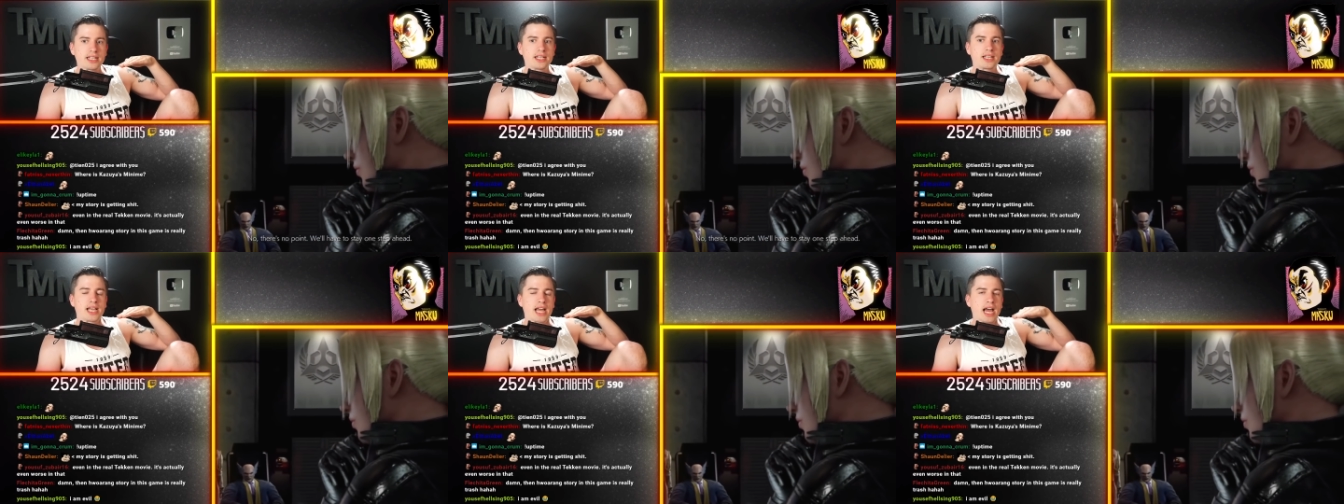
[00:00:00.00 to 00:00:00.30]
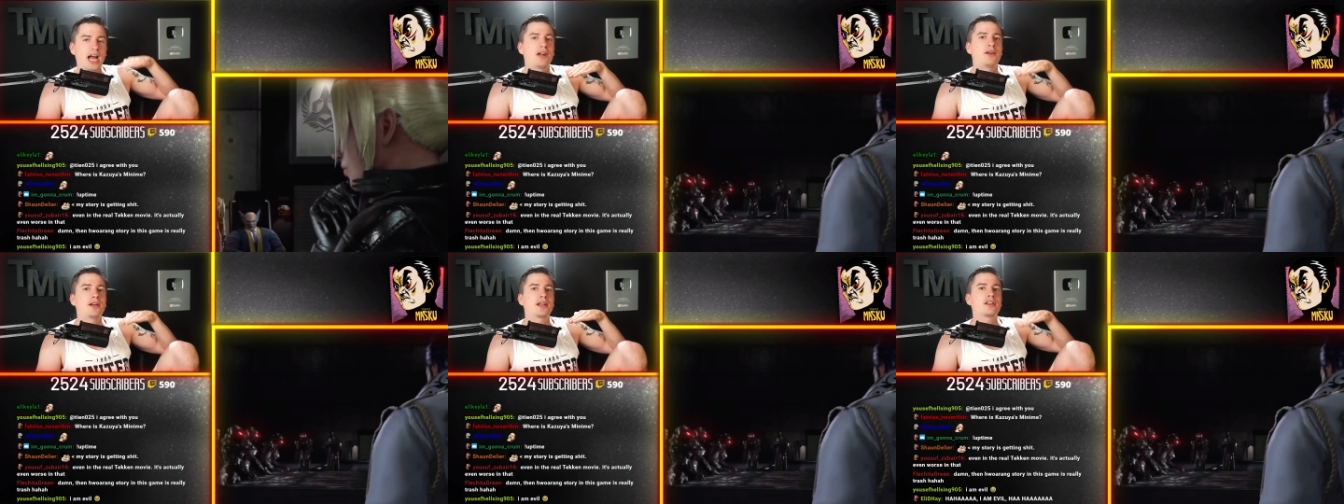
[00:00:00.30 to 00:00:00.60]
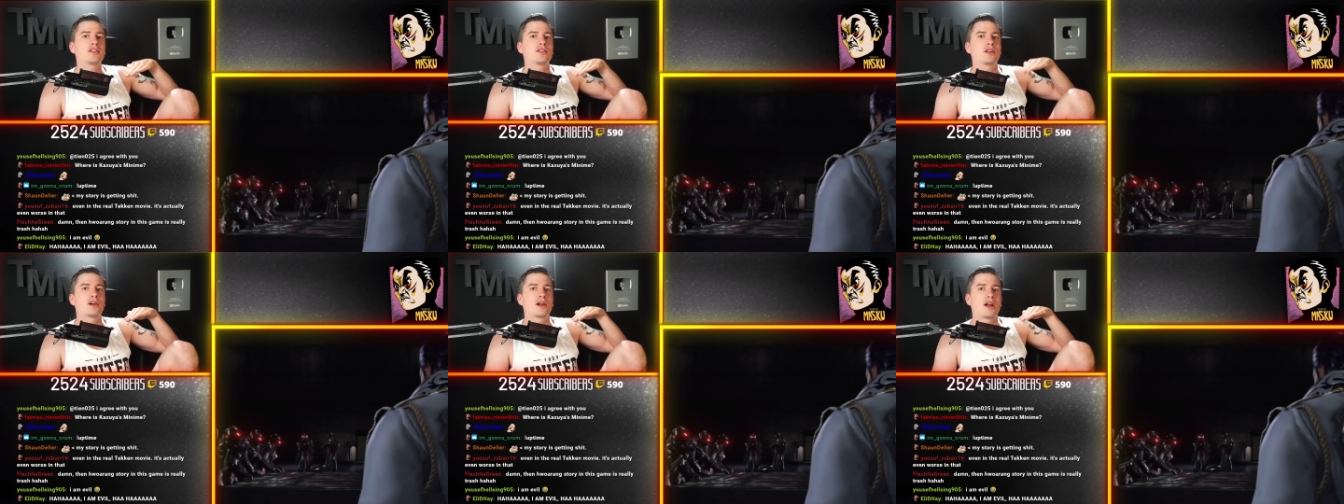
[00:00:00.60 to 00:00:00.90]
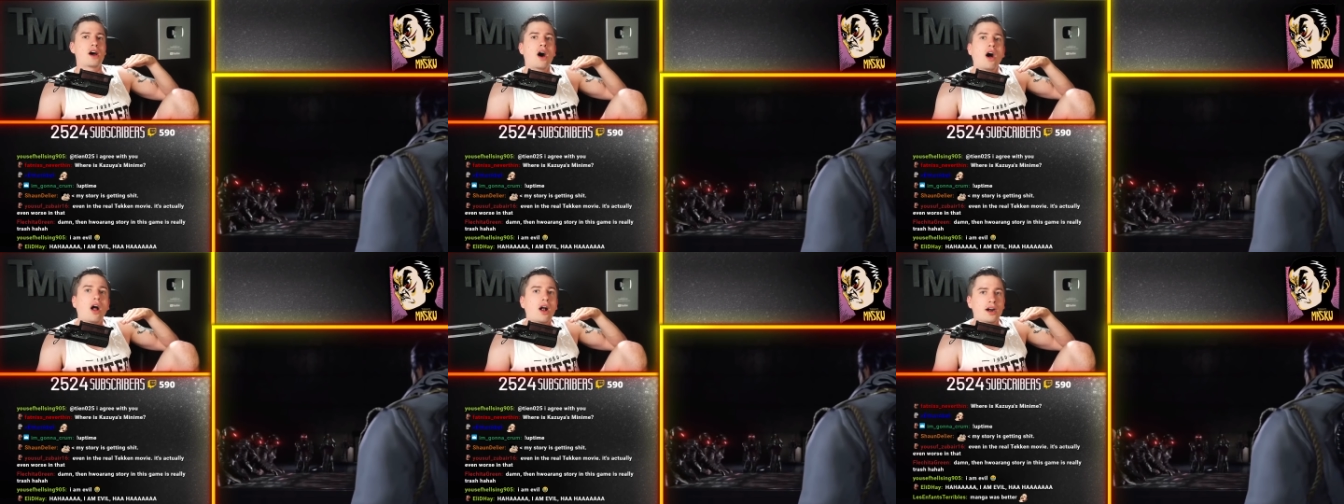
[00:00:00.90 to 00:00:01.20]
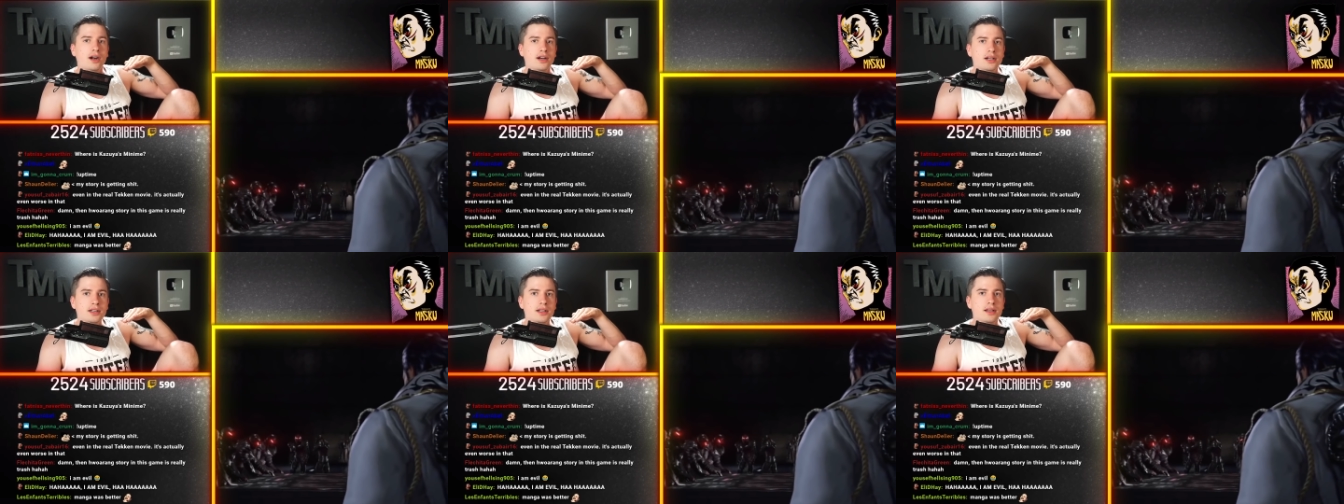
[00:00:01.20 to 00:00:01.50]
character
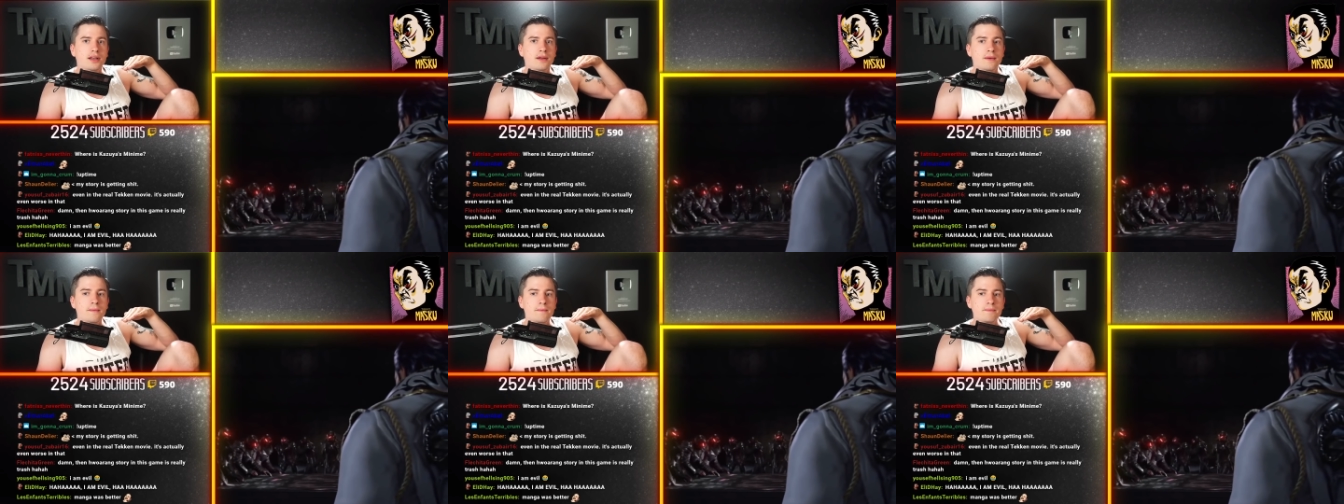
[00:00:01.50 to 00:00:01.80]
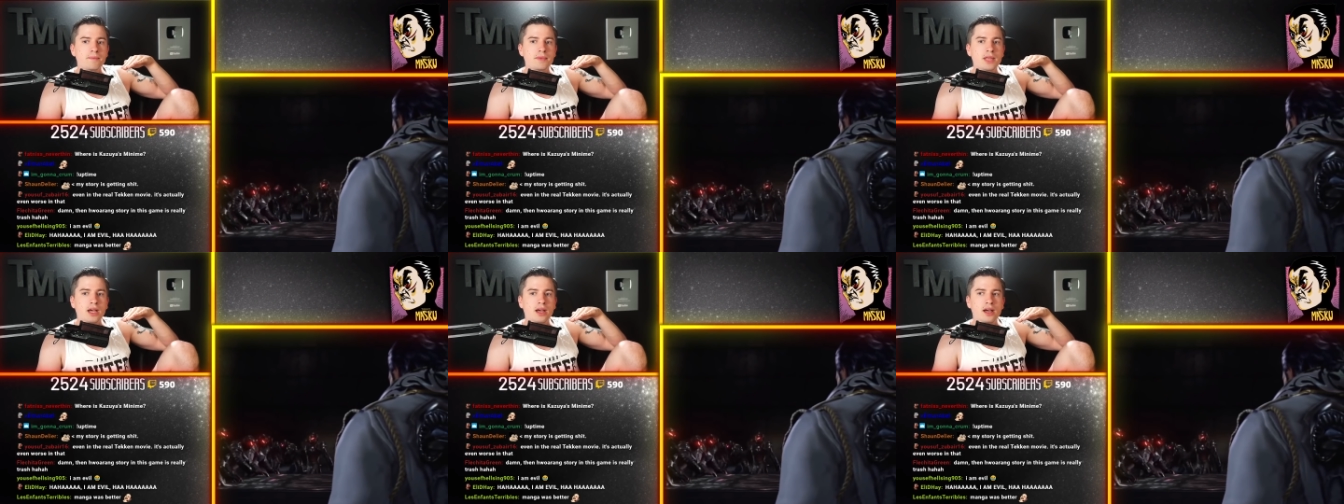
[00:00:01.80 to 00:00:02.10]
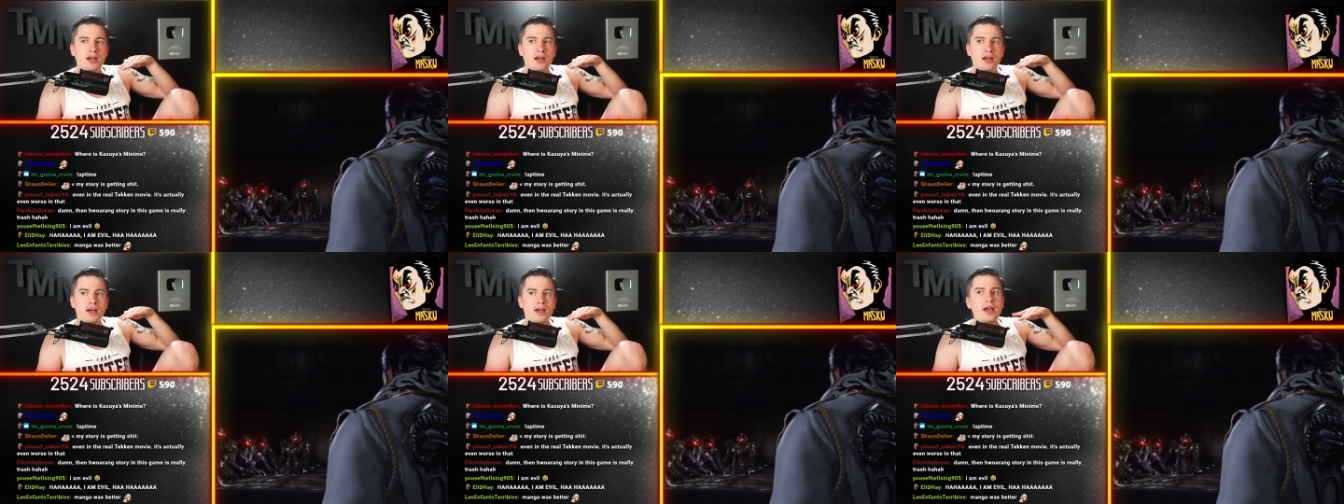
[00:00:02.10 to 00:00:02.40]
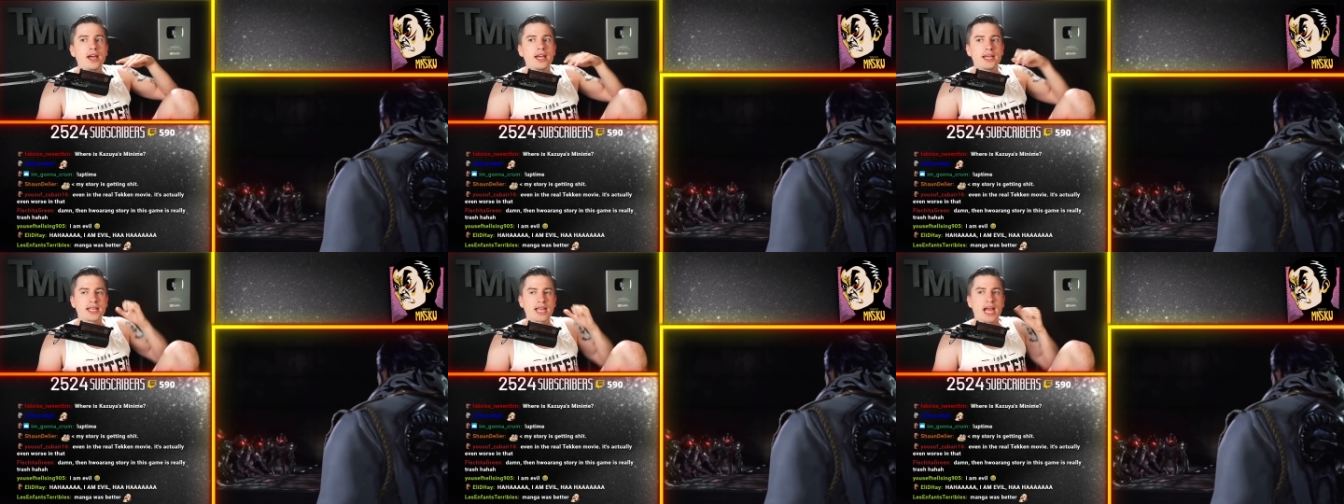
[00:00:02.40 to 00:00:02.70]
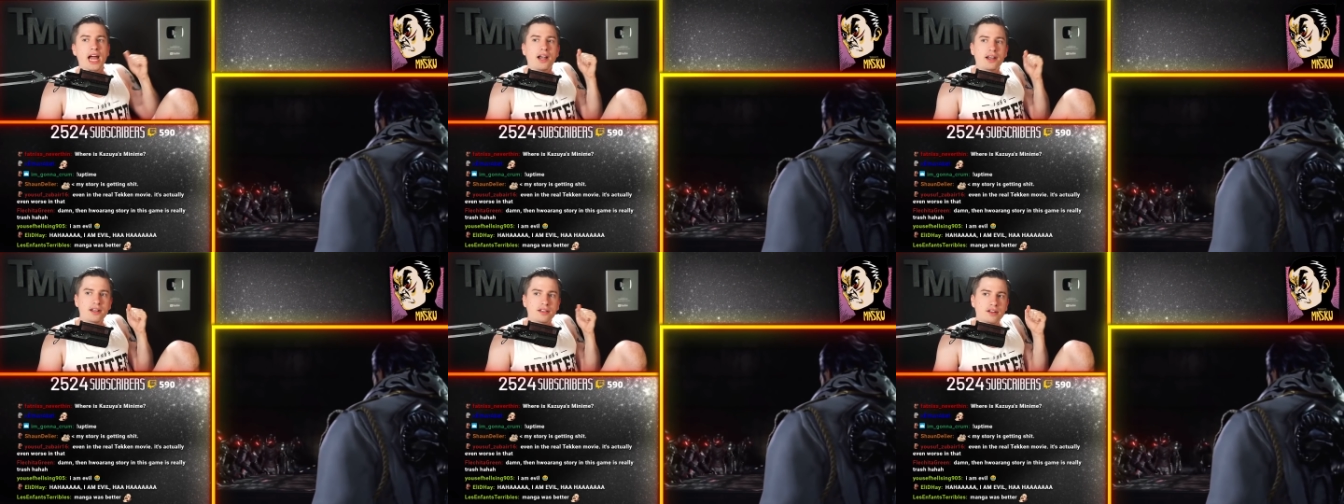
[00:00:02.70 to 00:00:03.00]
arc, a
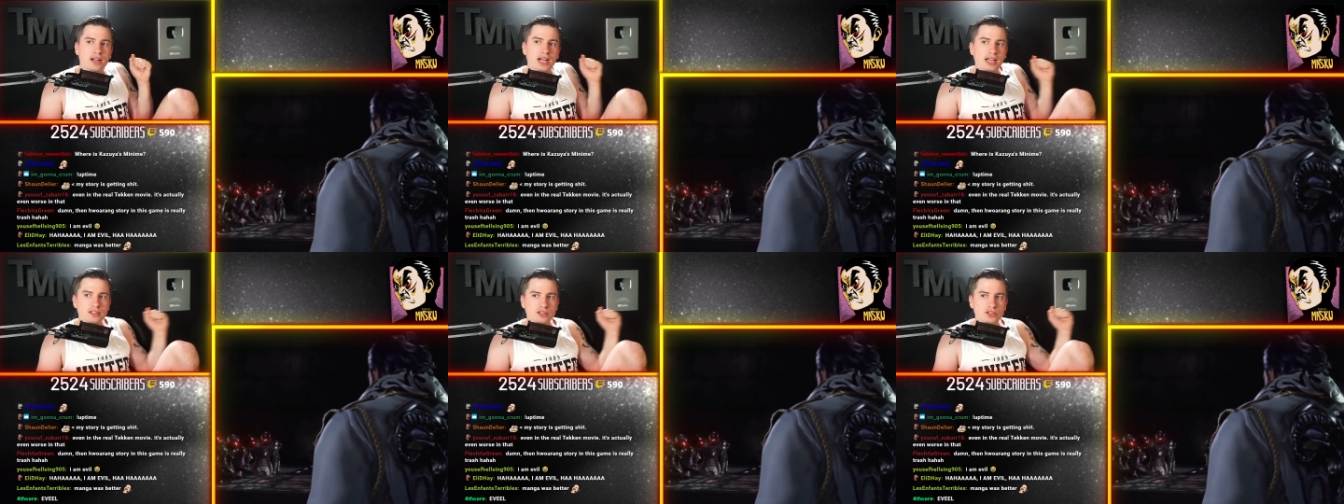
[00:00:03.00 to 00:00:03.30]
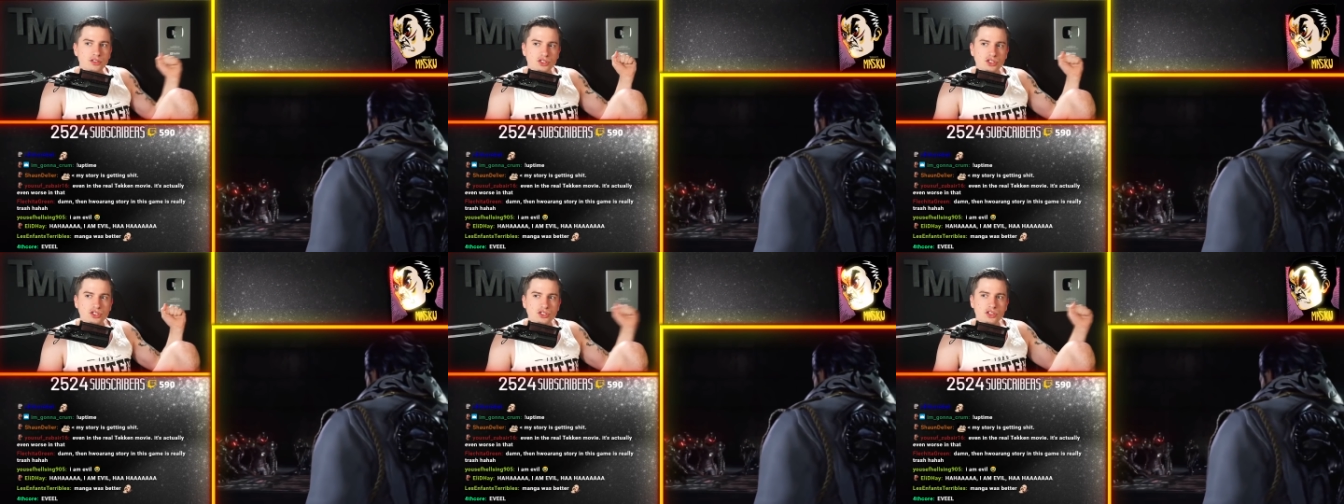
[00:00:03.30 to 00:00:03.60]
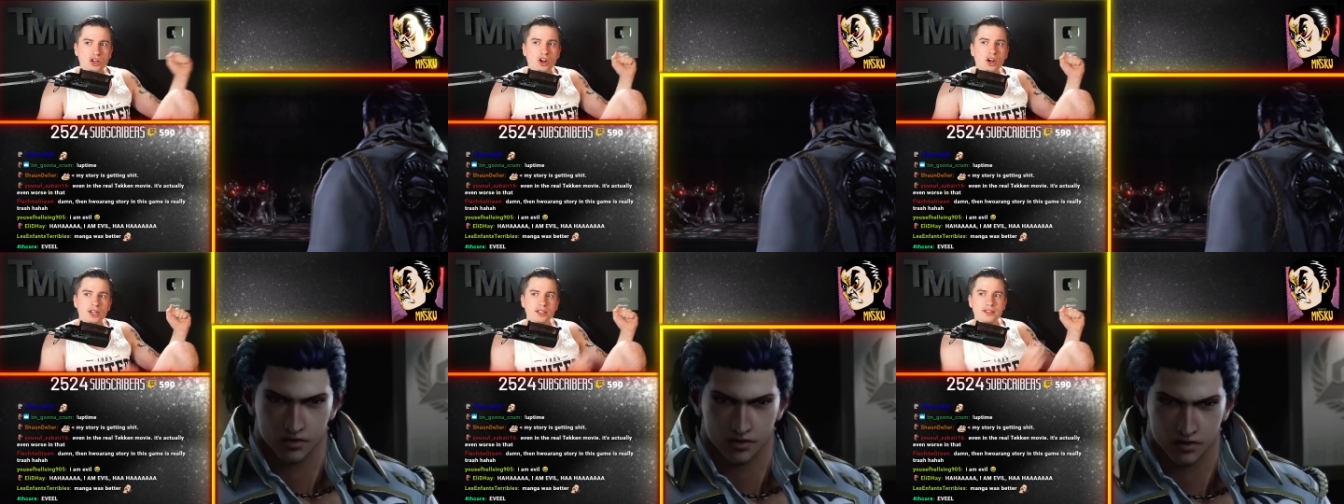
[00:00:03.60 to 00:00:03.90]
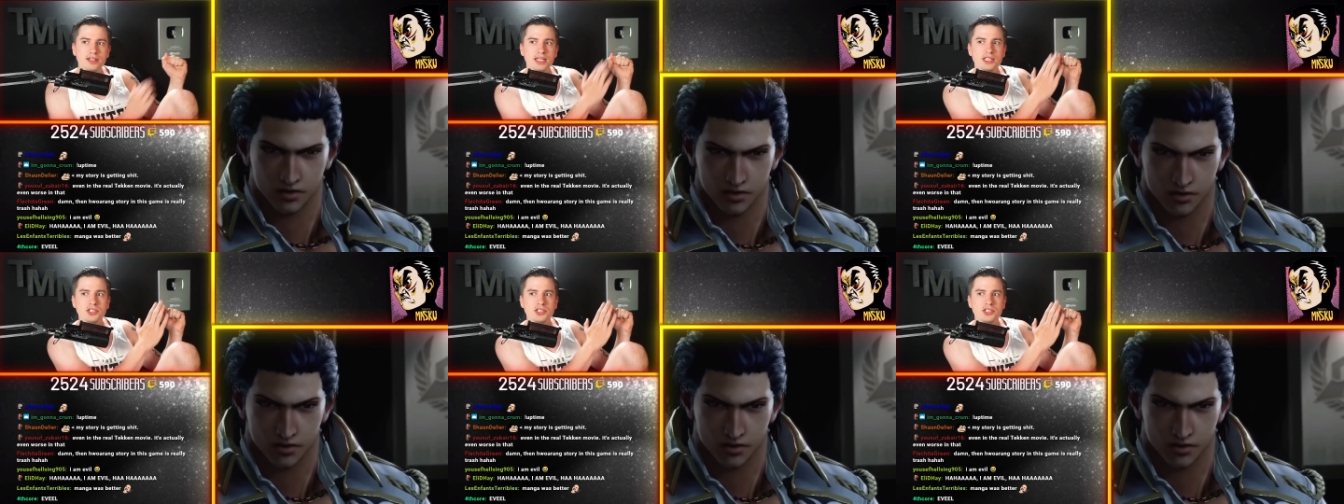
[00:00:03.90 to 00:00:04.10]
character has to start a